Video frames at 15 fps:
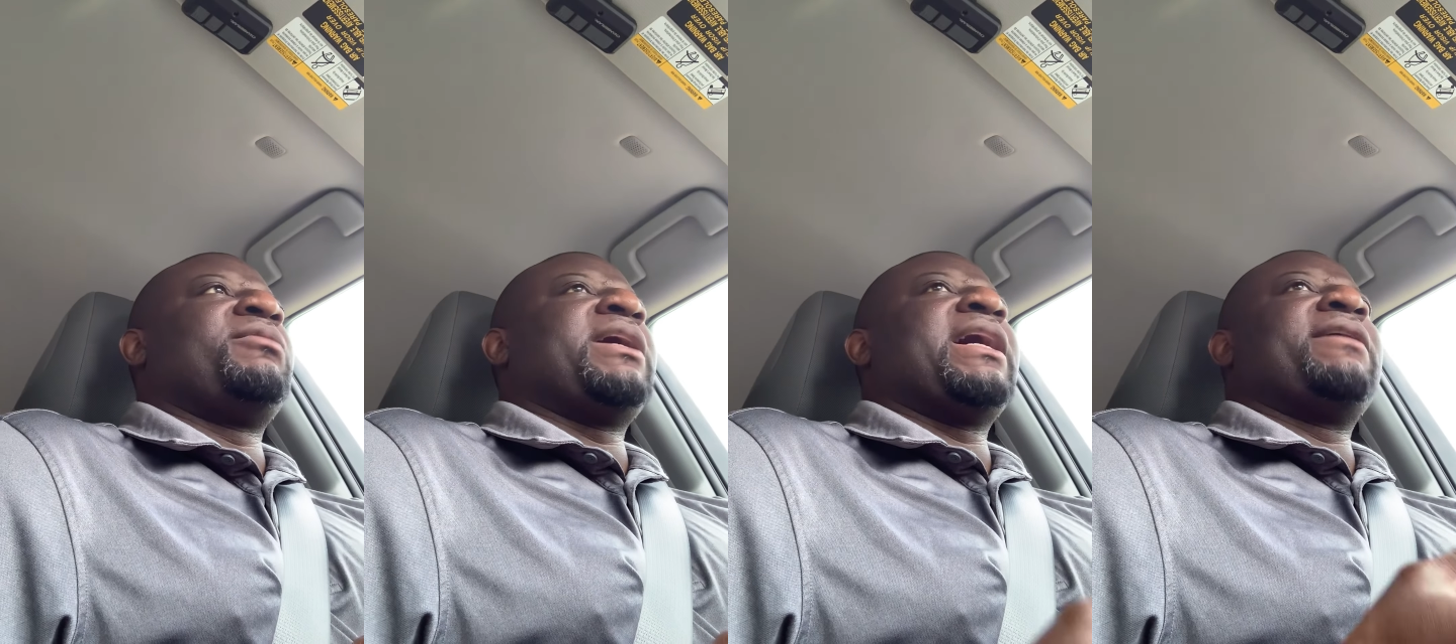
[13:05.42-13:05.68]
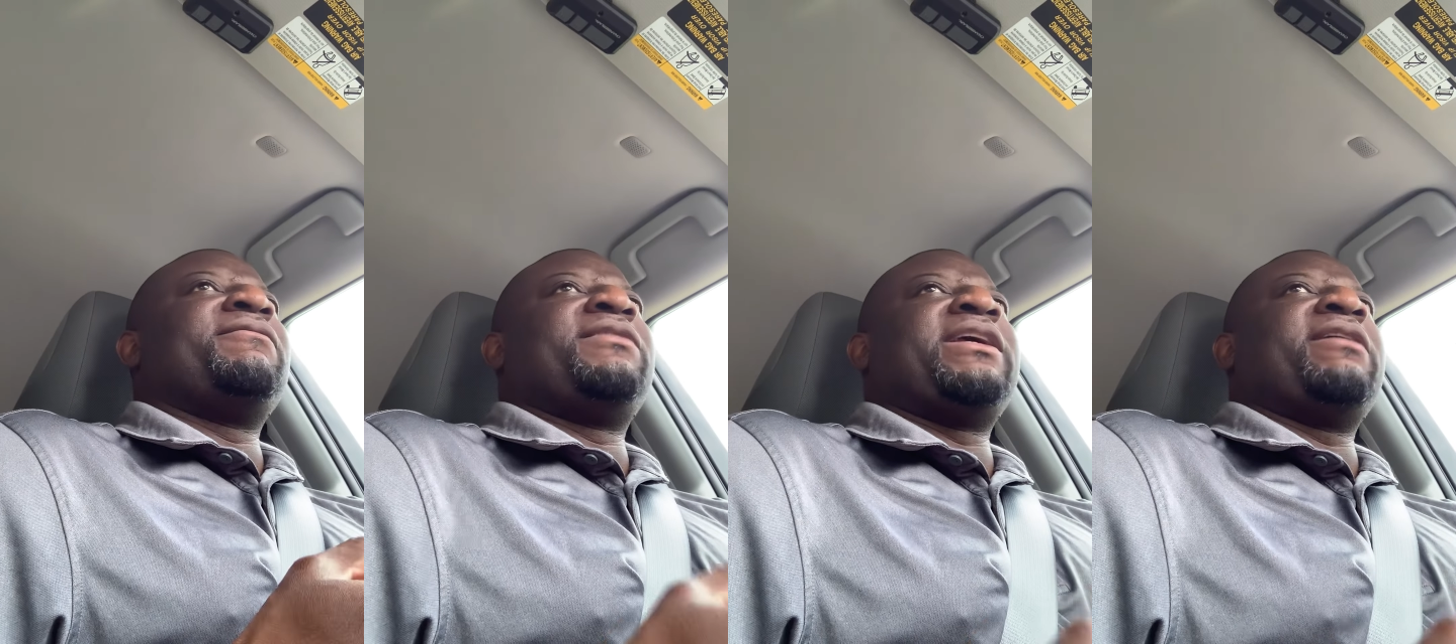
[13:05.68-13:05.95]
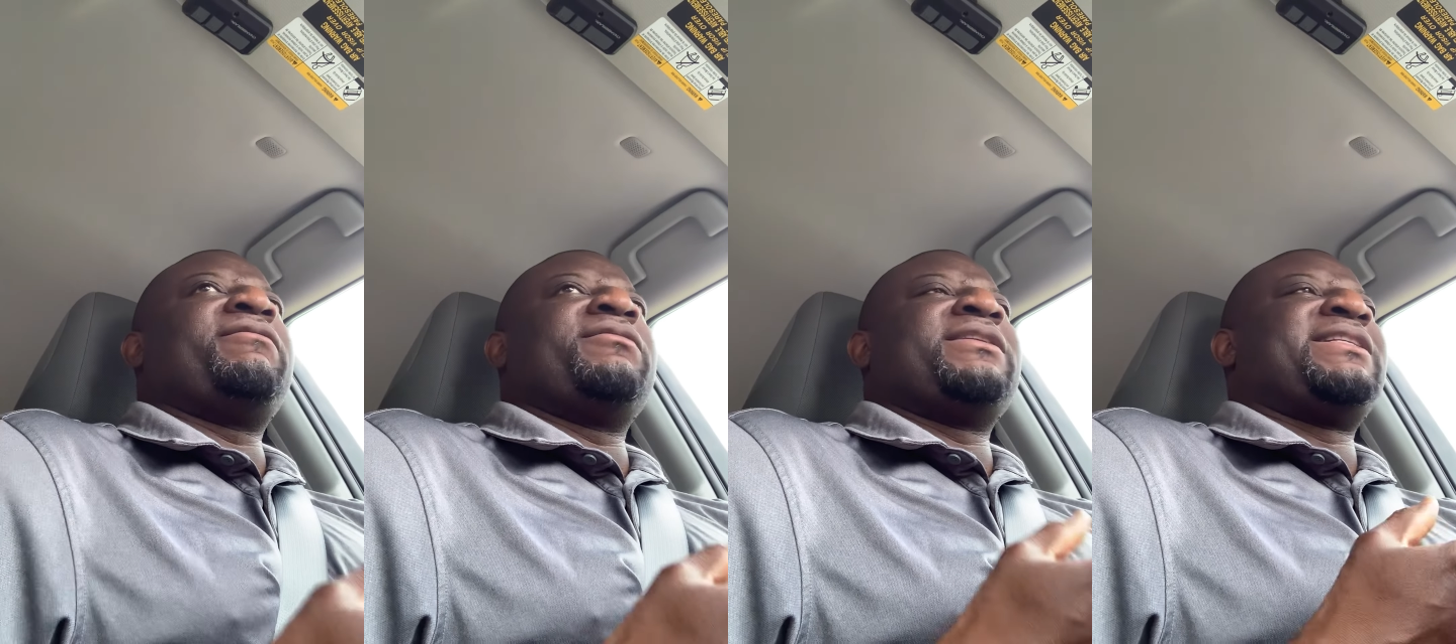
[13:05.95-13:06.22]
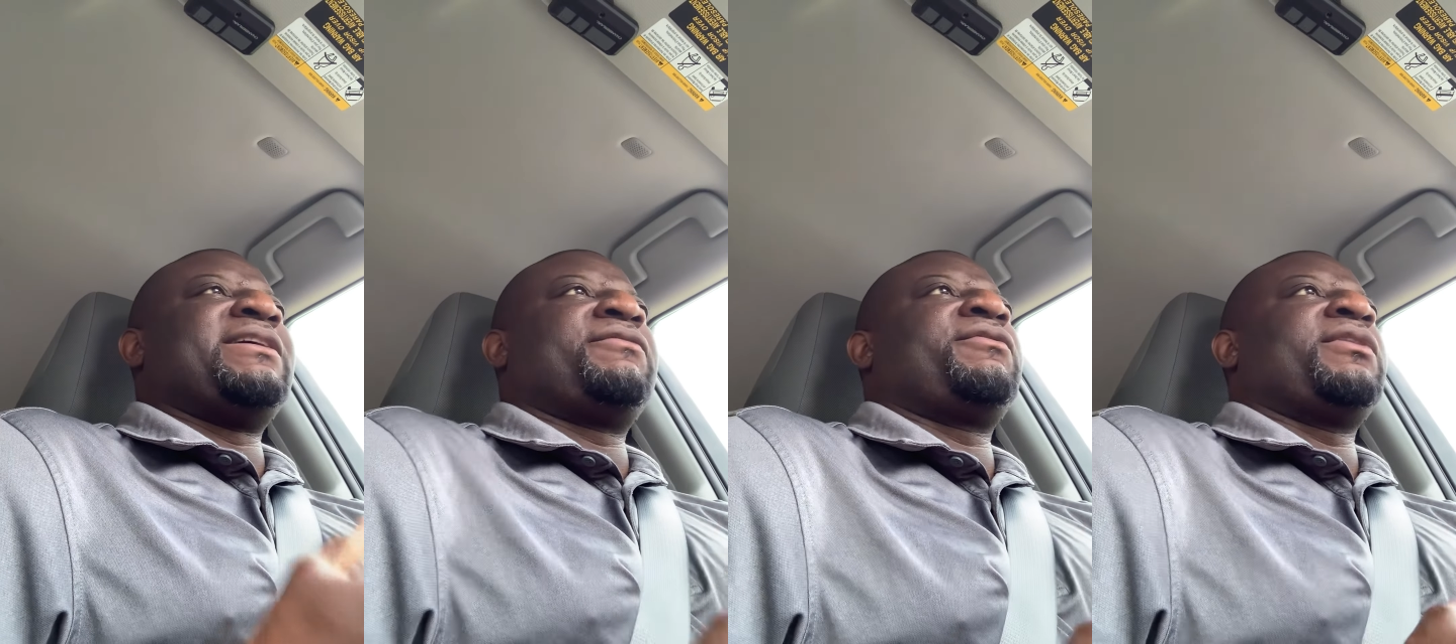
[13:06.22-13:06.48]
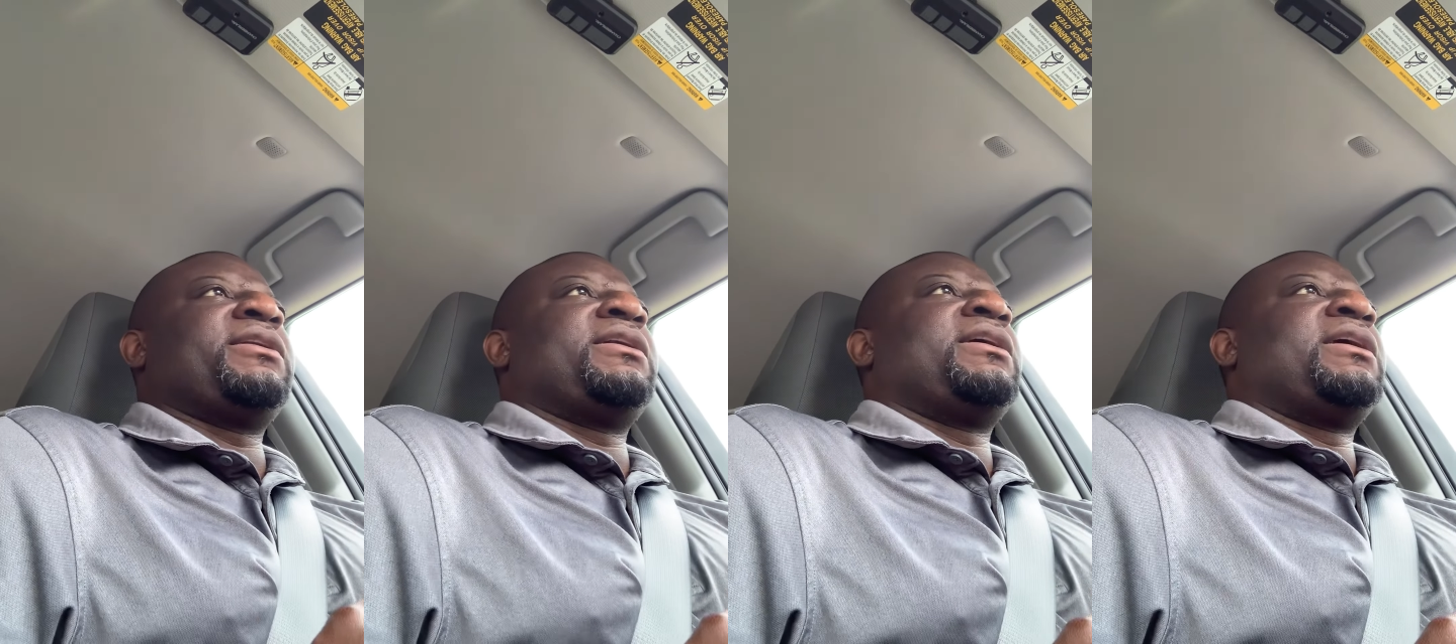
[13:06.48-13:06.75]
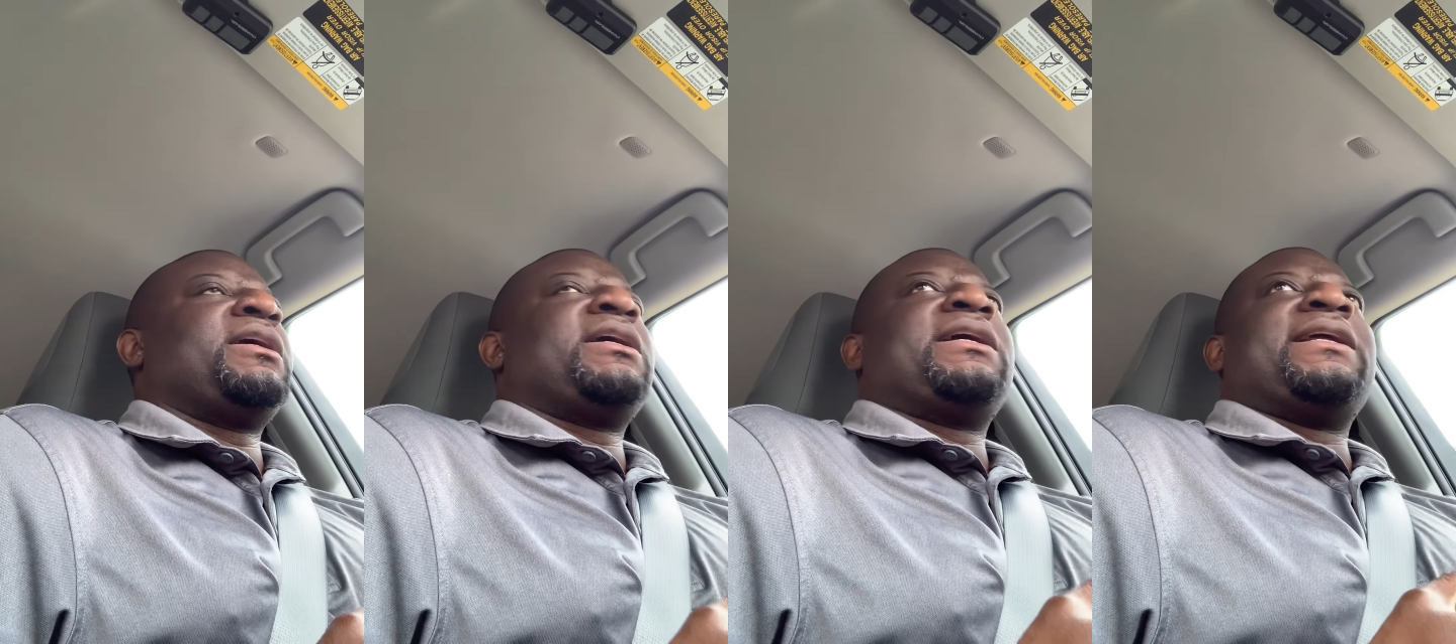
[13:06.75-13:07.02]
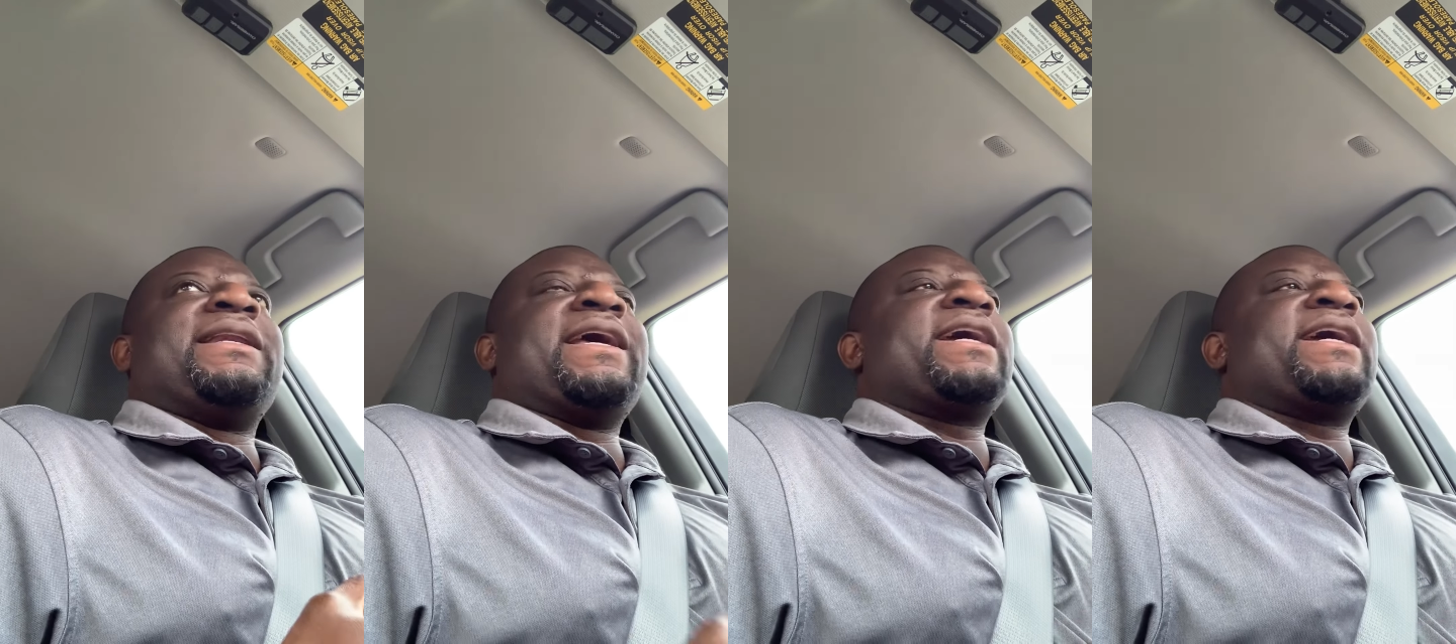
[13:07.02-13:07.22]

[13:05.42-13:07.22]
We have different